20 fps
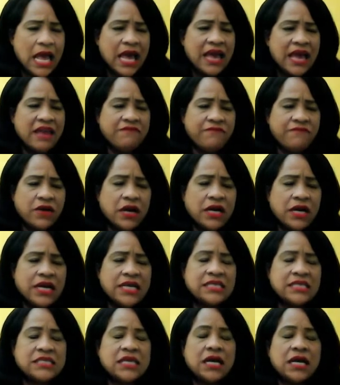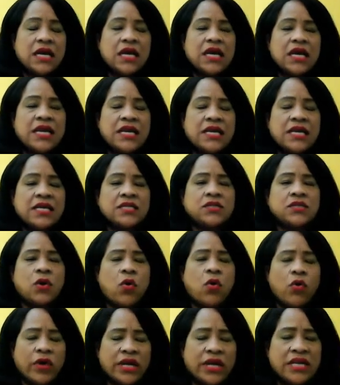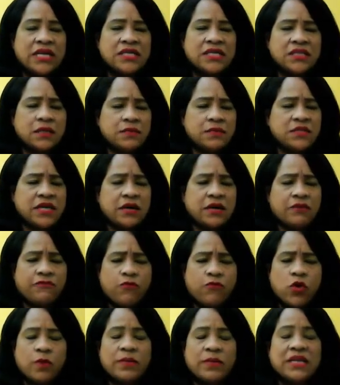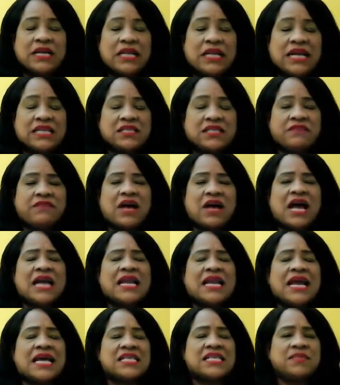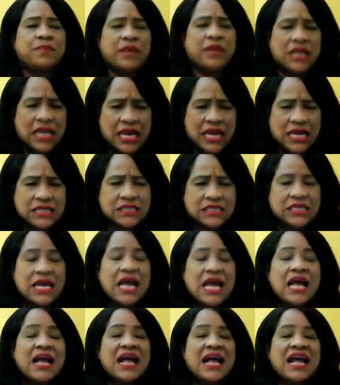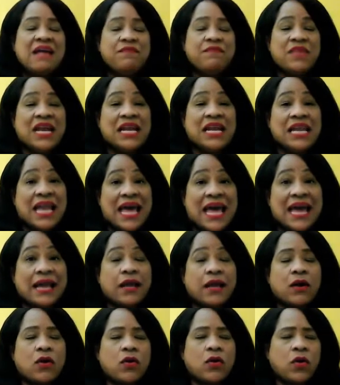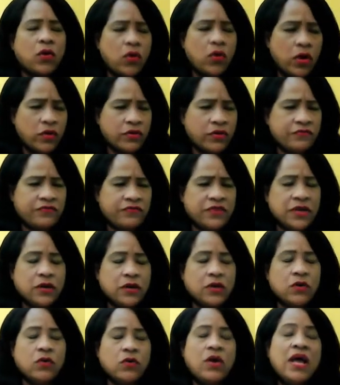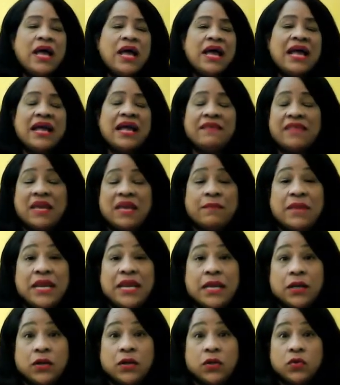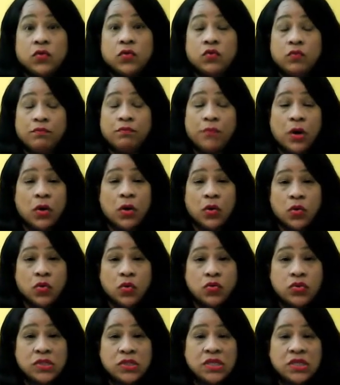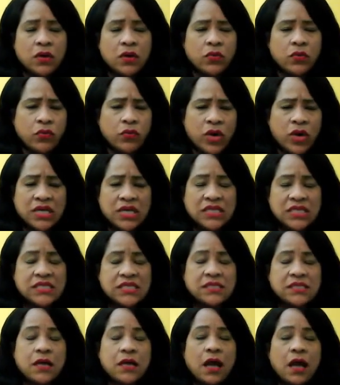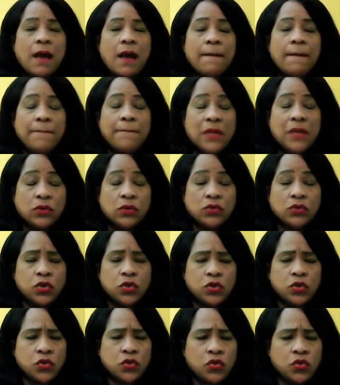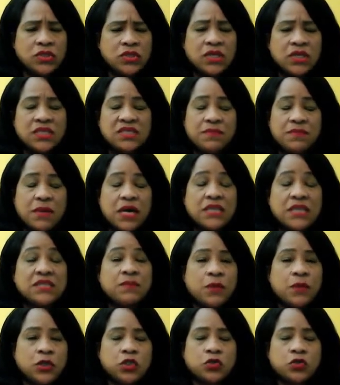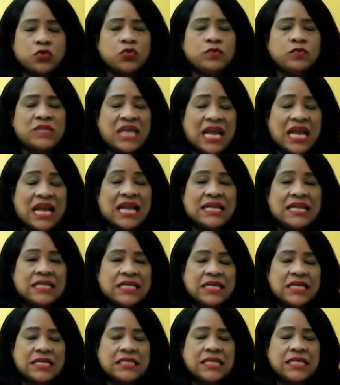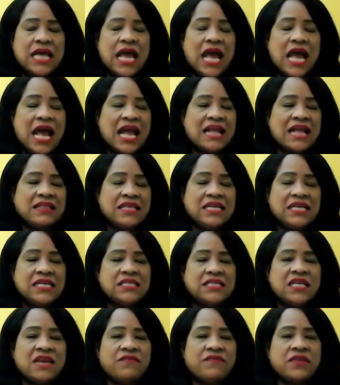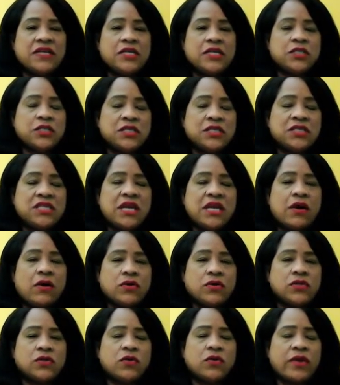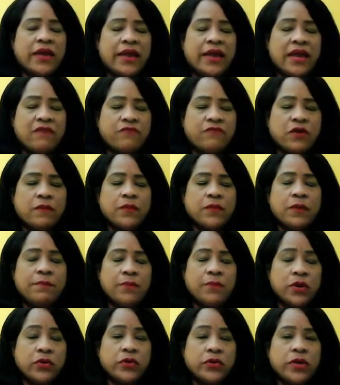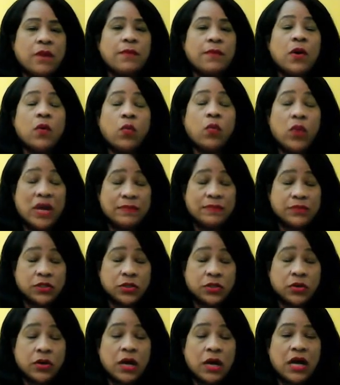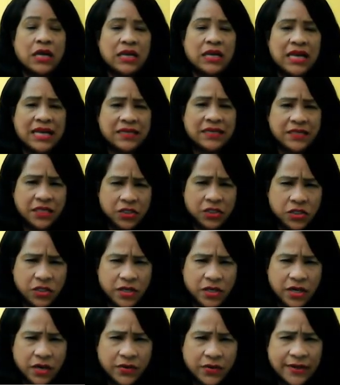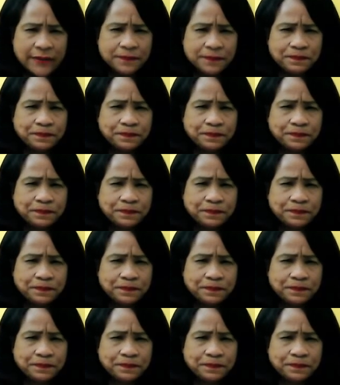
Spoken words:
A fungus is organisms that are formally classified as plants and they lack chlorophyll, and they may include molds, rust, mildews, smuts, mushrooms, and yeast. And these definitions, they also came from the Merriam-Webster Online Dictionary.